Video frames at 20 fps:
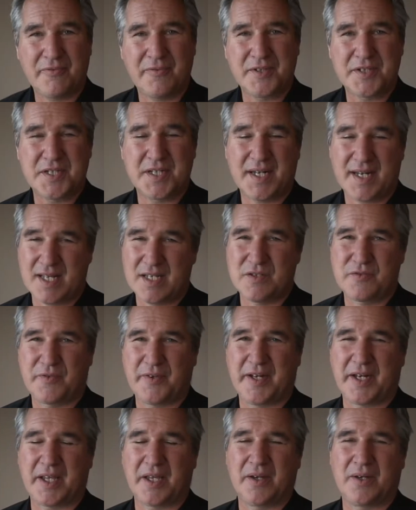For today's
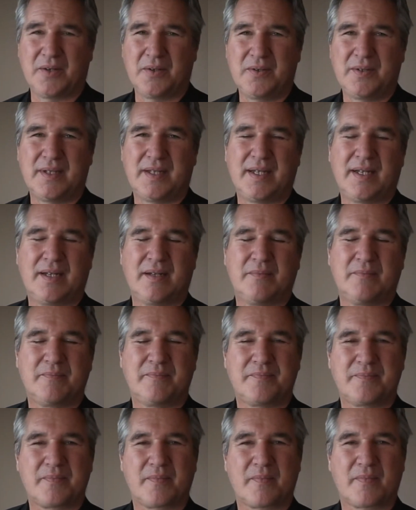video,
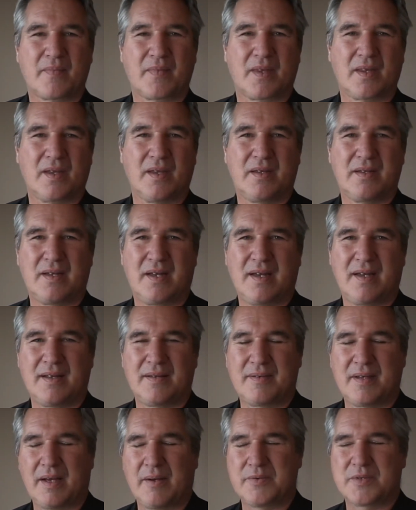
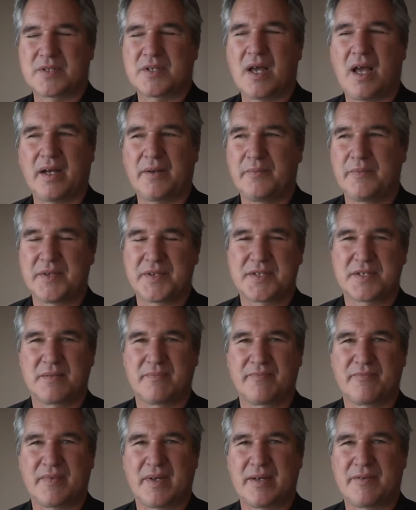I was talking with
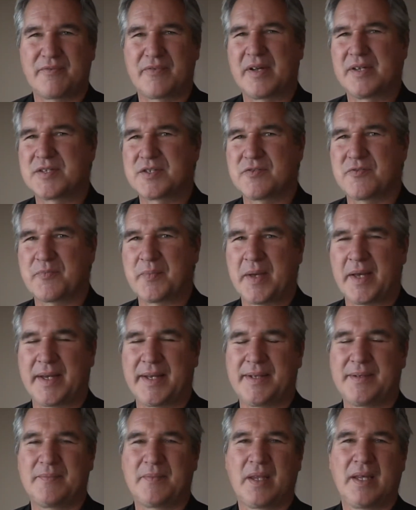some friends of
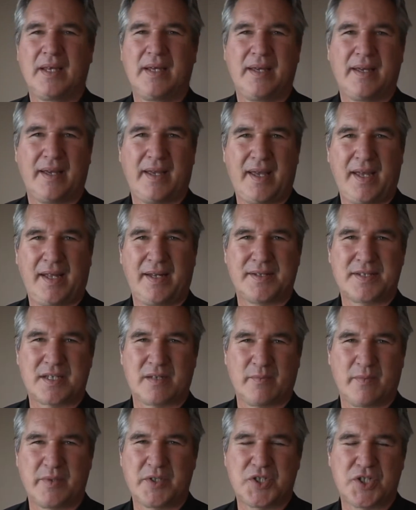mine and
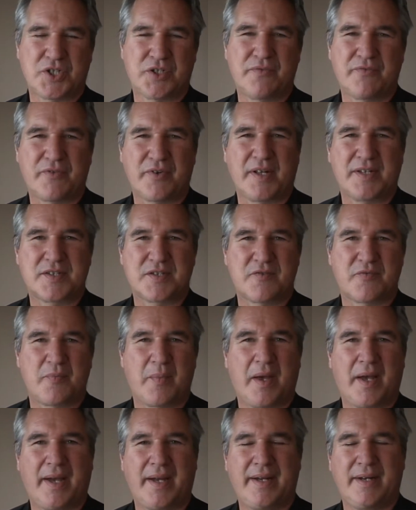some magician friends of
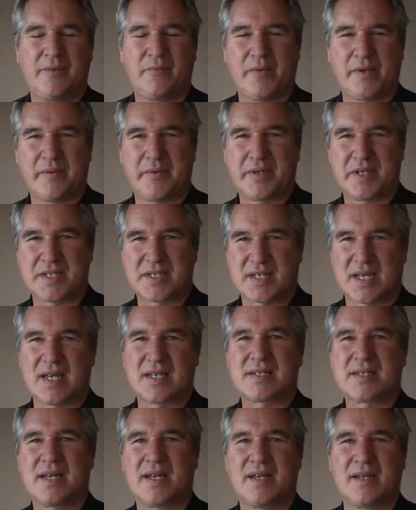mine, and we were
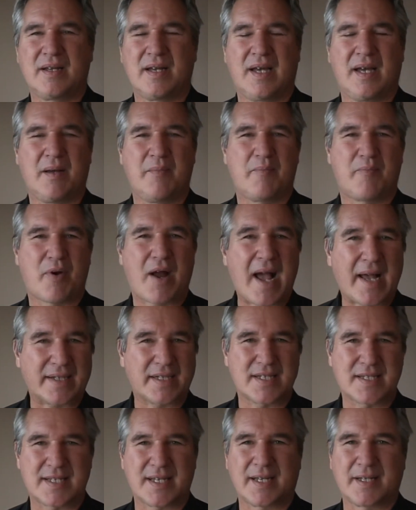discussing
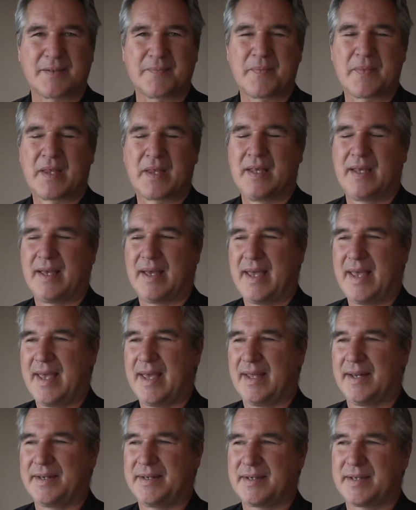practicing.
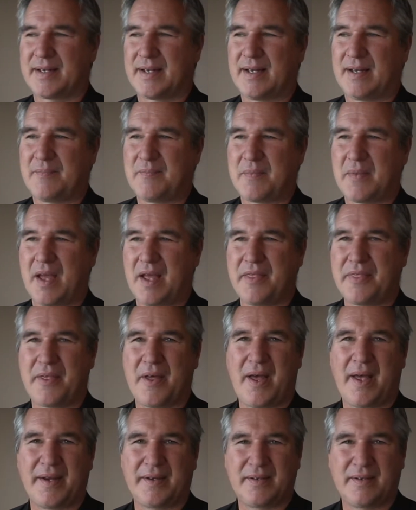And I
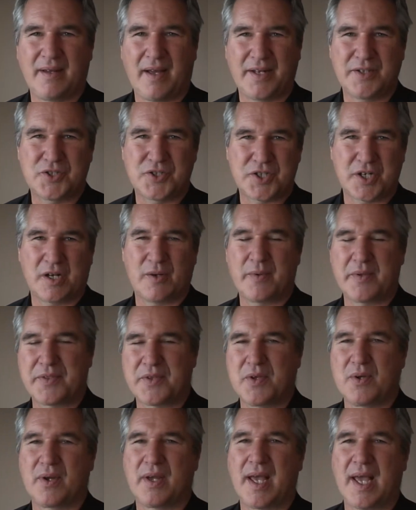thought I'd share with
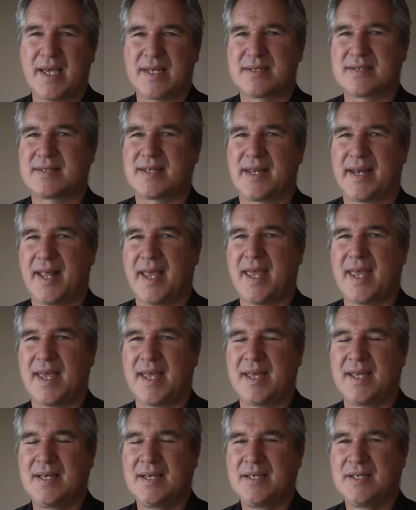you guys
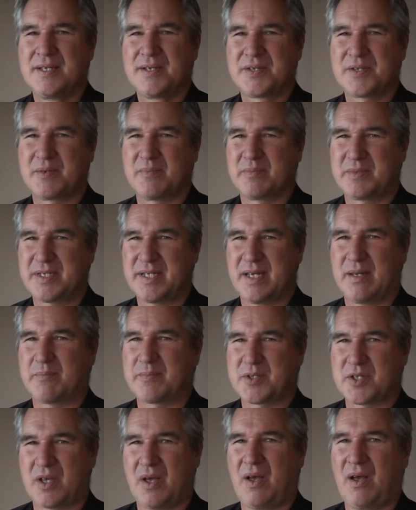today some
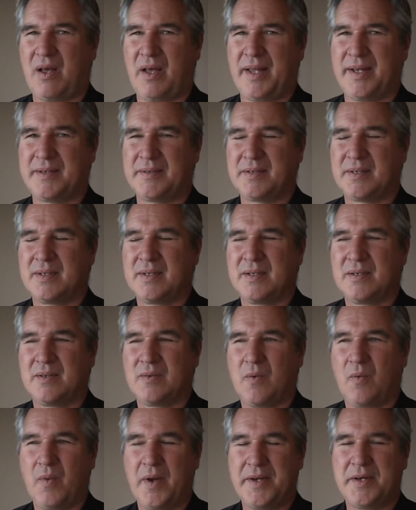tips on
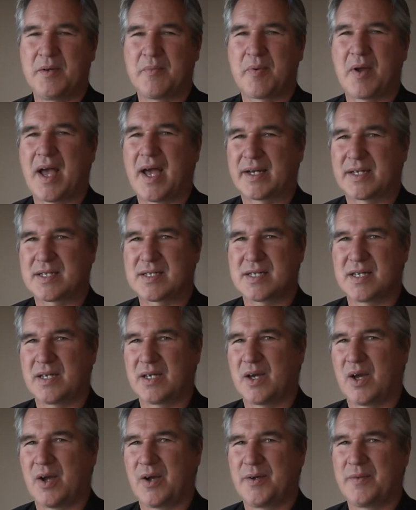when you're practicing
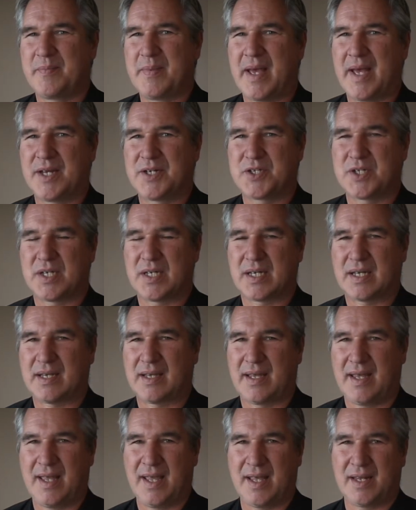card magic
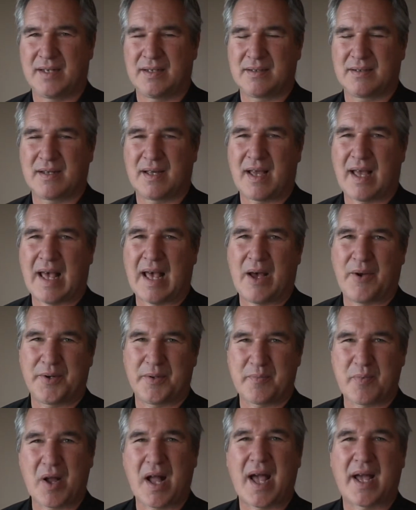and how to
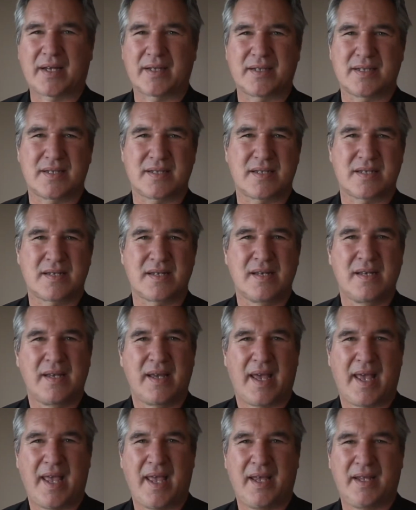practice
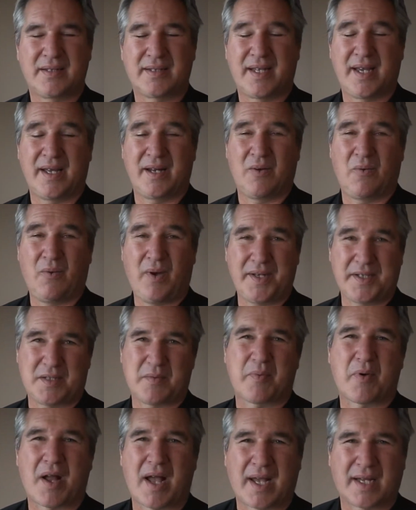and kind of what to
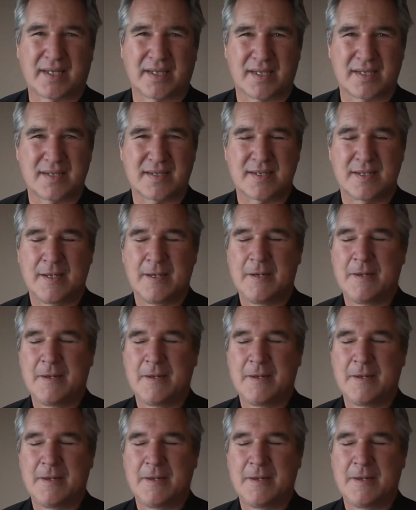practice.